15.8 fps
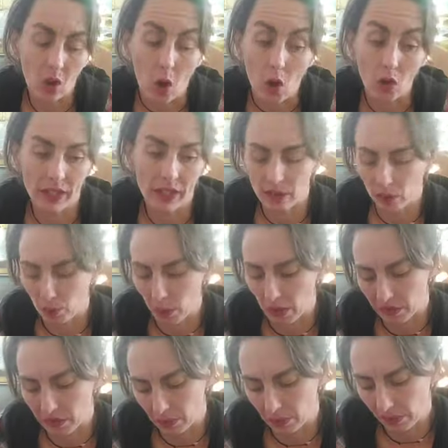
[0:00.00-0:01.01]
all the other
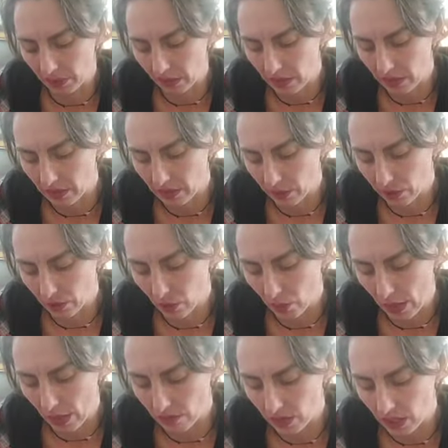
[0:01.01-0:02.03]
possibilities that are
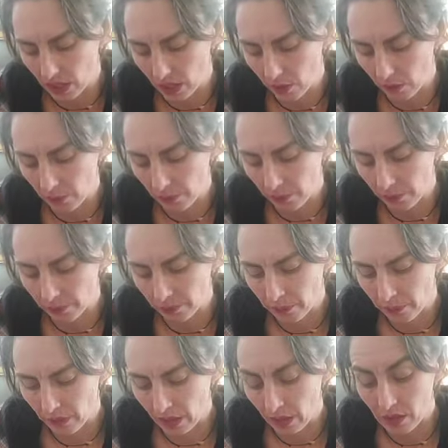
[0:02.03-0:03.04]
surrounding you.
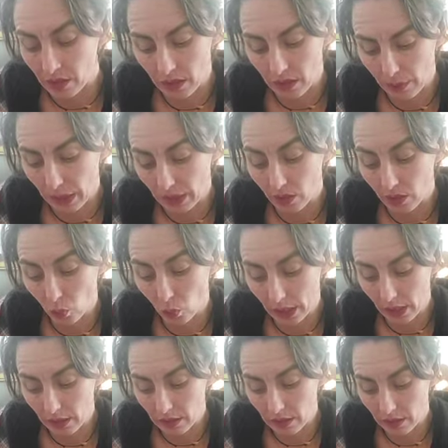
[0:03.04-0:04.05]
Step back and
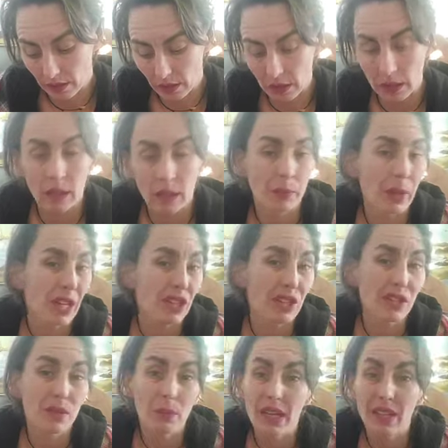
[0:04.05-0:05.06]
wait.
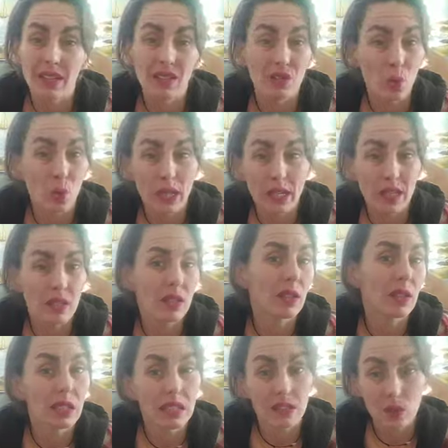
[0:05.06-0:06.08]
Patience pays. Wait.
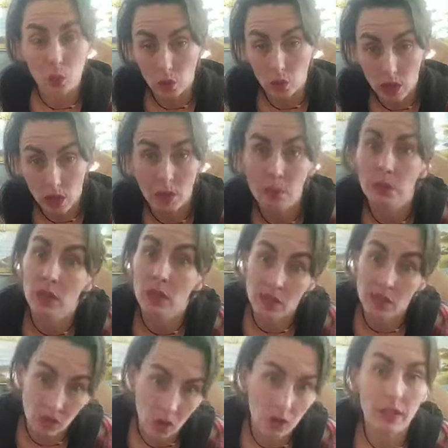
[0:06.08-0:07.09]
Good things will come.
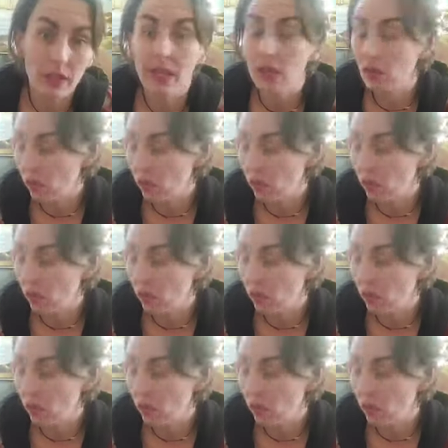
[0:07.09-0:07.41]
Consolidate.